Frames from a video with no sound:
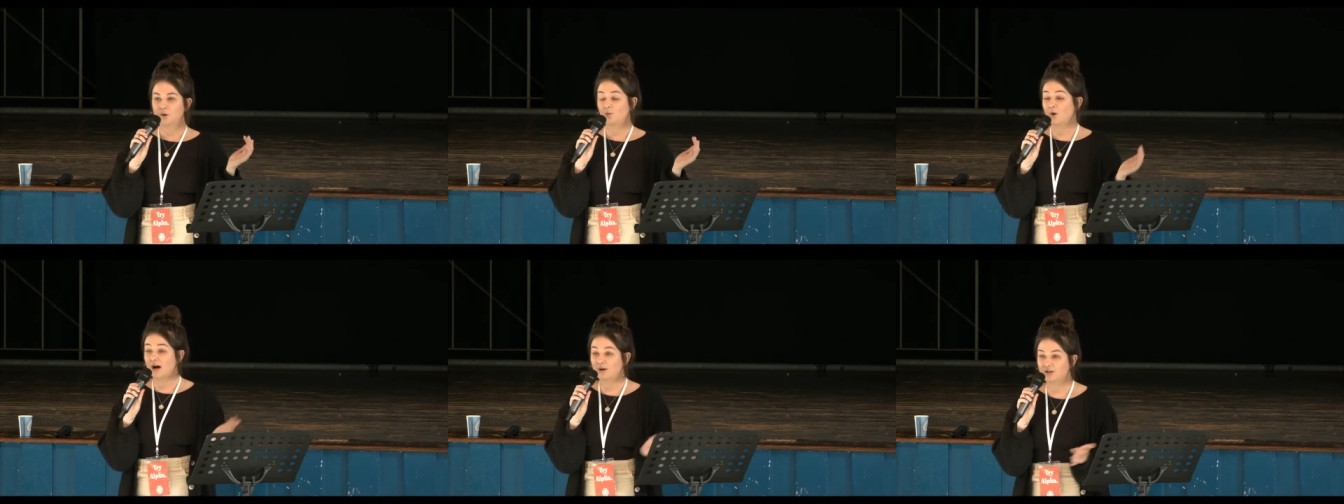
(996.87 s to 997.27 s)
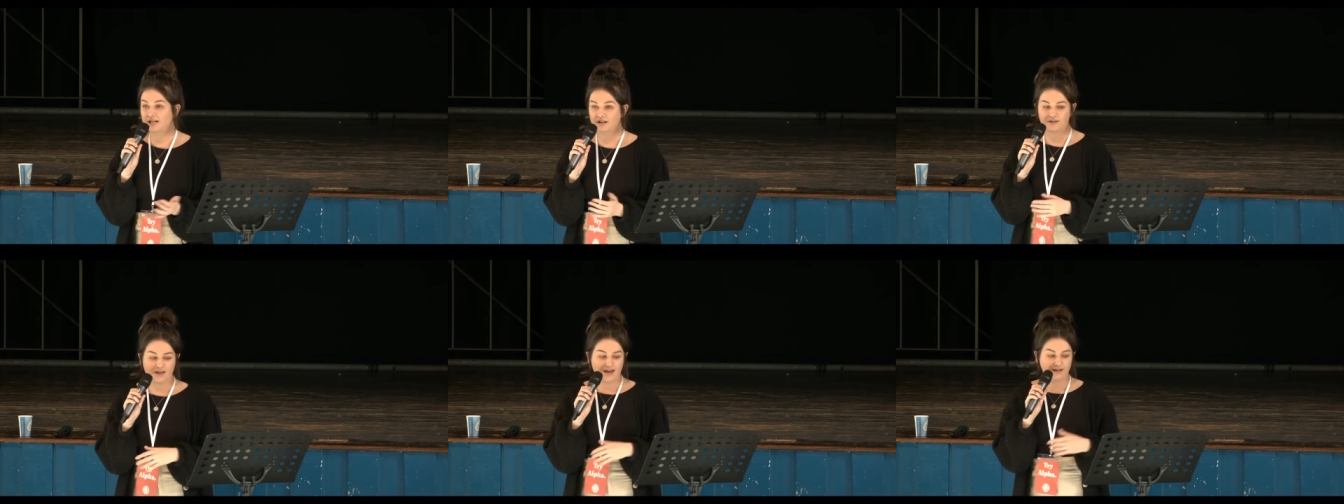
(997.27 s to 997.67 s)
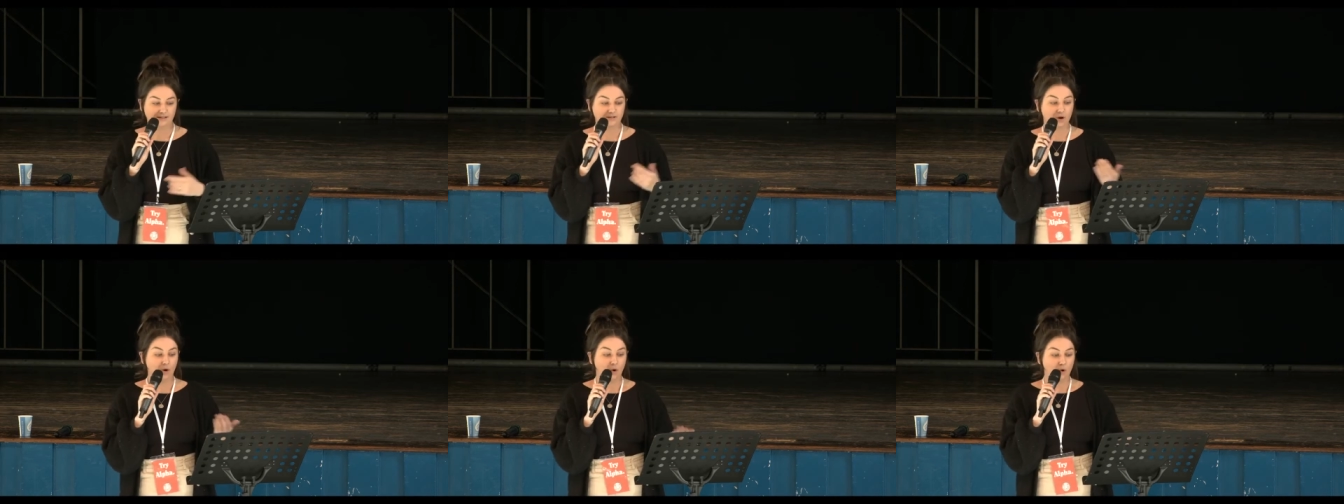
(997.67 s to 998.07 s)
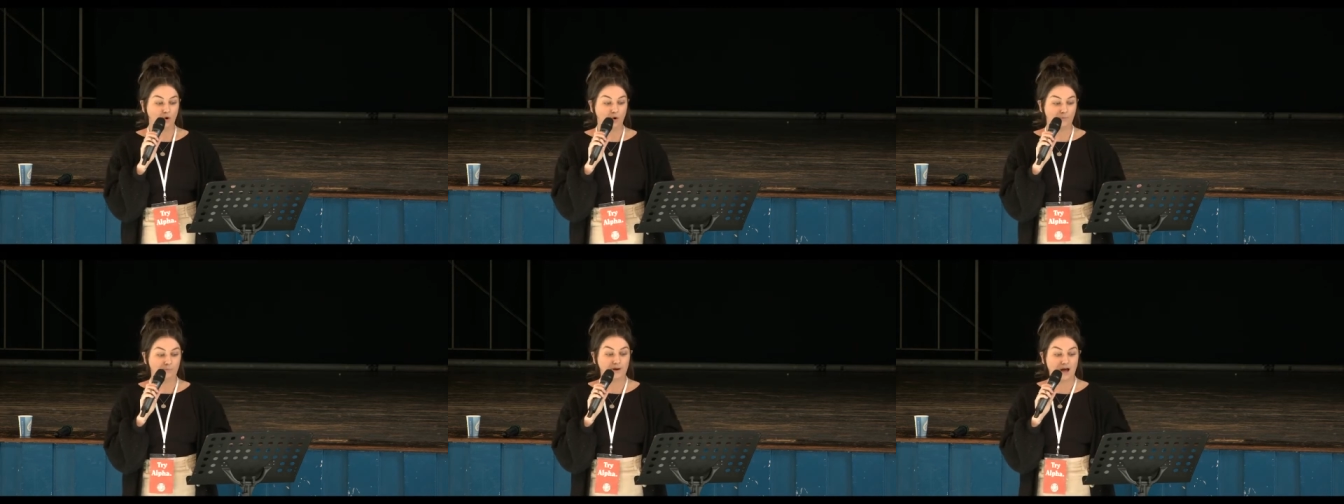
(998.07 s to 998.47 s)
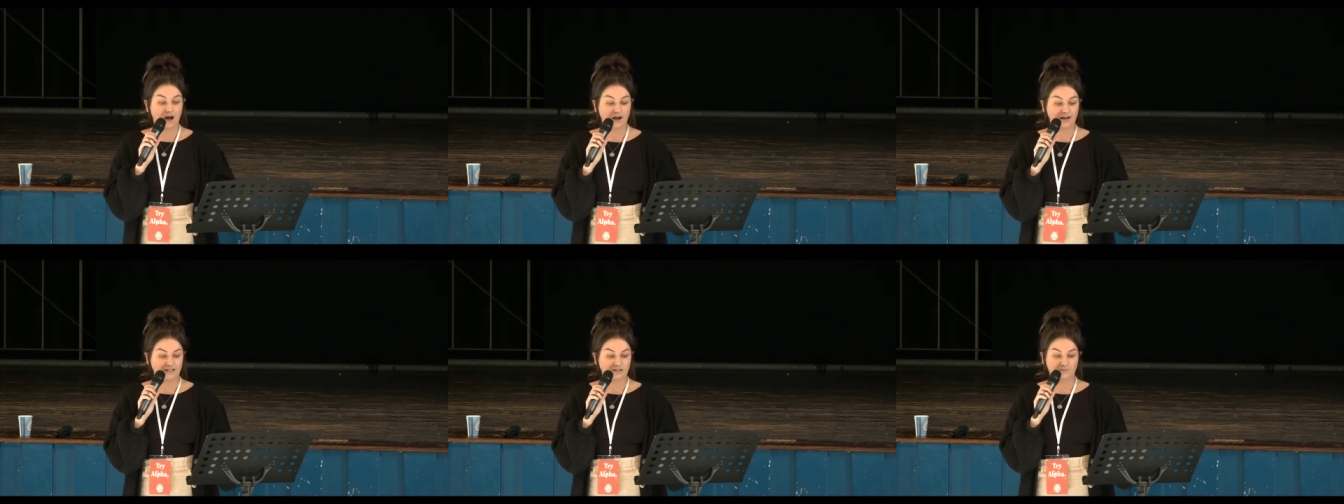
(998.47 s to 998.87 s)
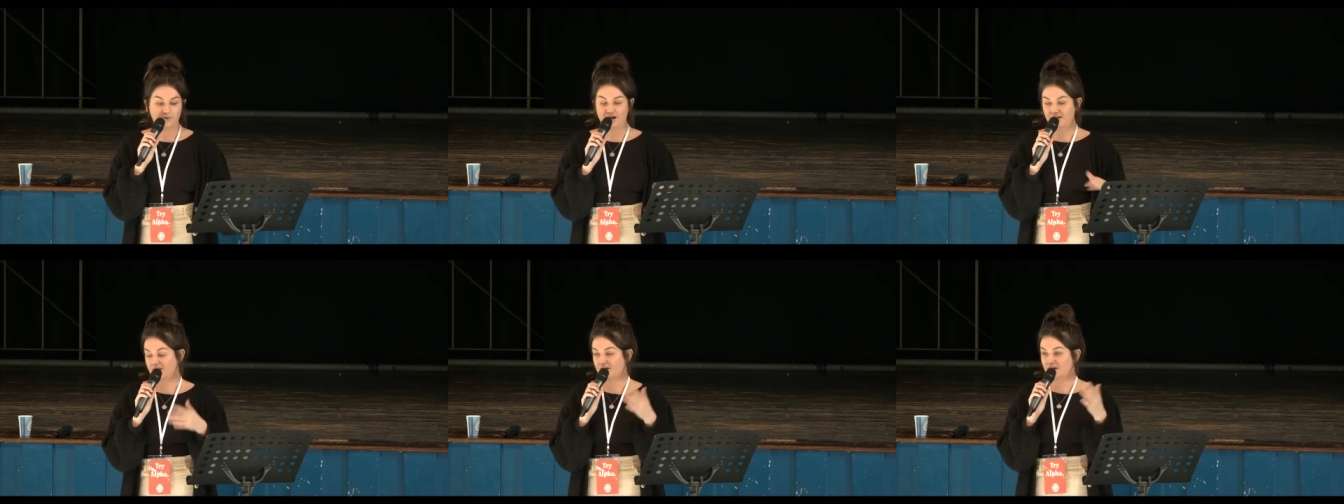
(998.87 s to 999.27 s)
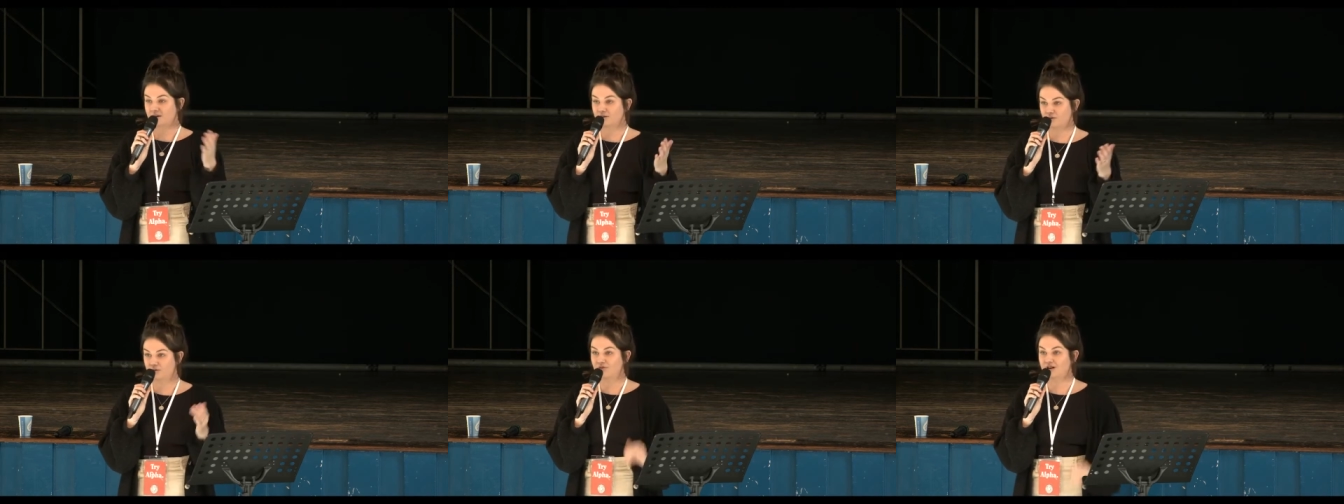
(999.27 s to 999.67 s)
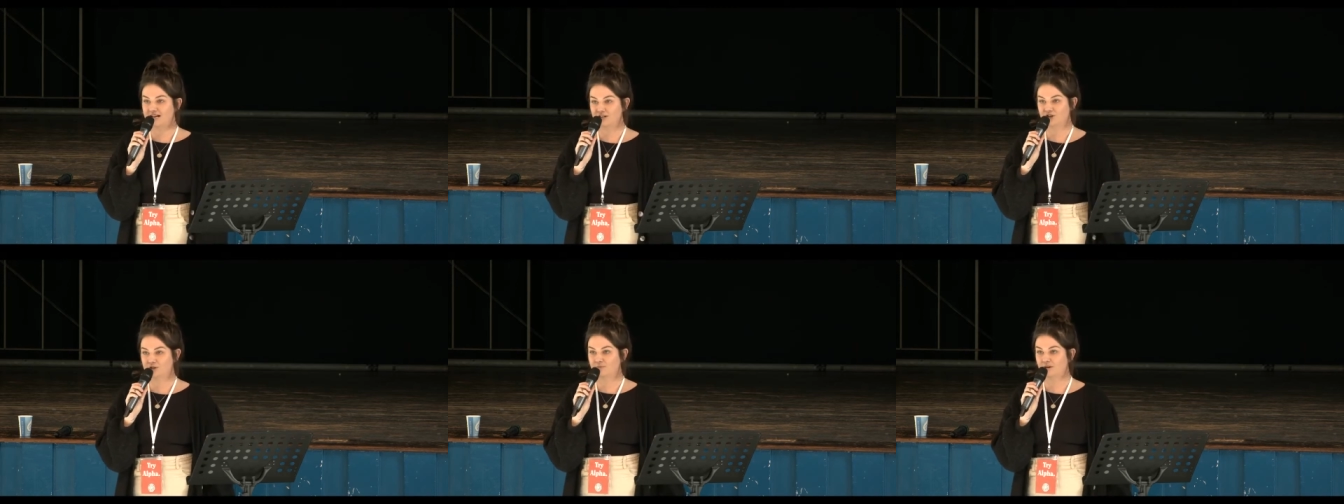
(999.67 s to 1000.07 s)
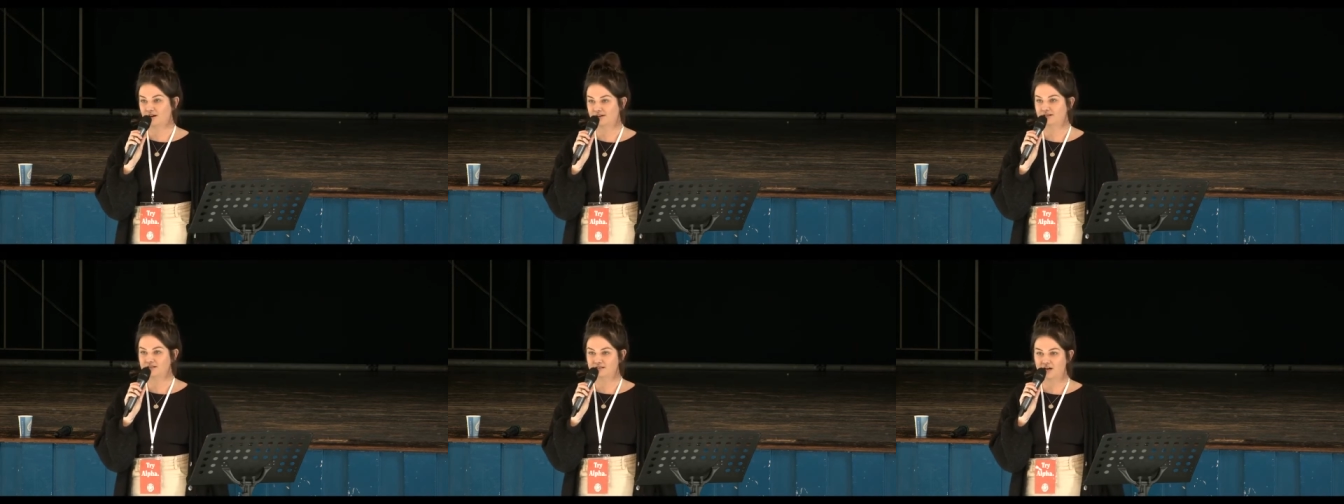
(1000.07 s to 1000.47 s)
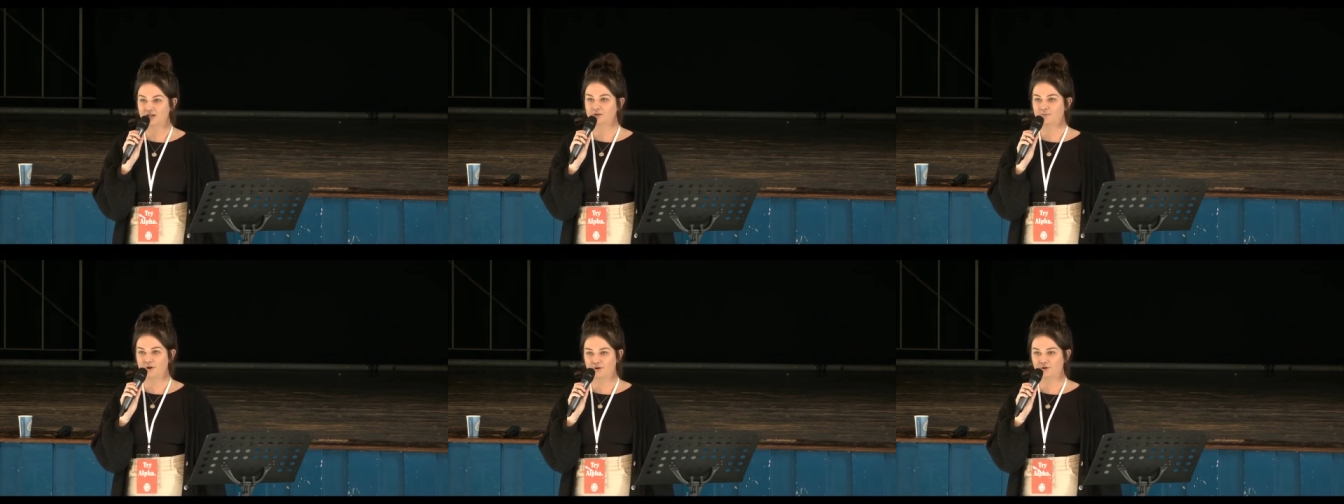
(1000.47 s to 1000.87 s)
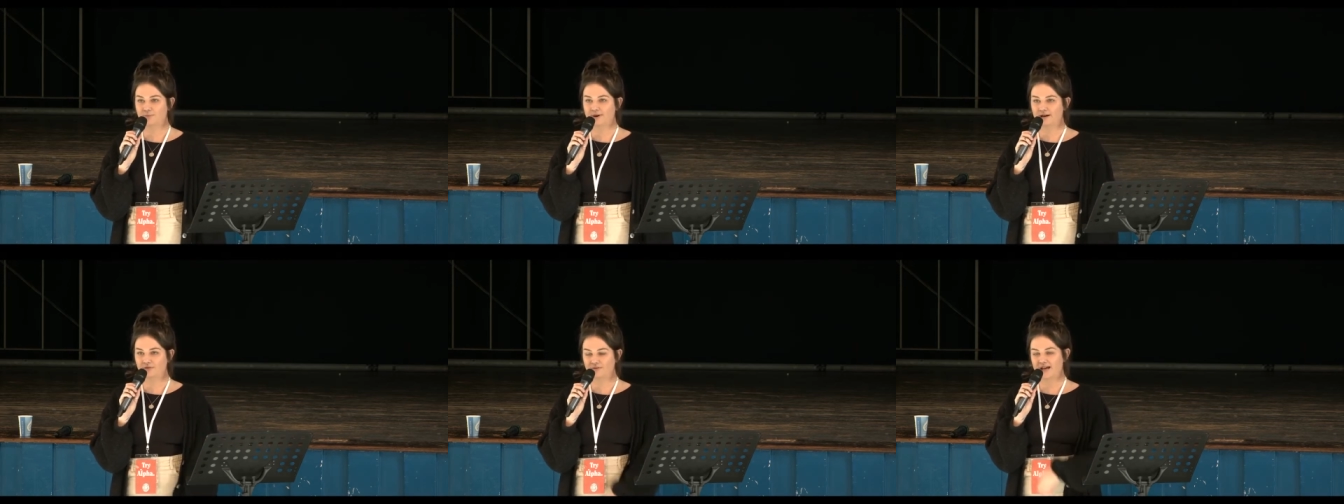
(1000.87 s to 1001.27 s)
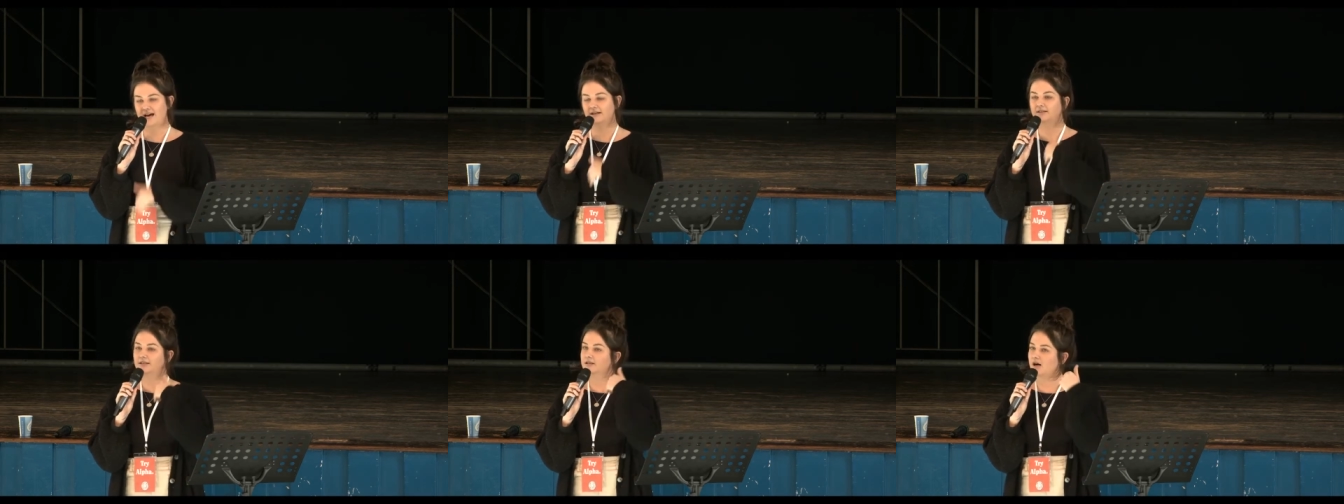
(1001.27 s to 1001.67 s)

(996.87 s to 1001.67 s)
worldly things or blind by the the religious blindness that I spoke about that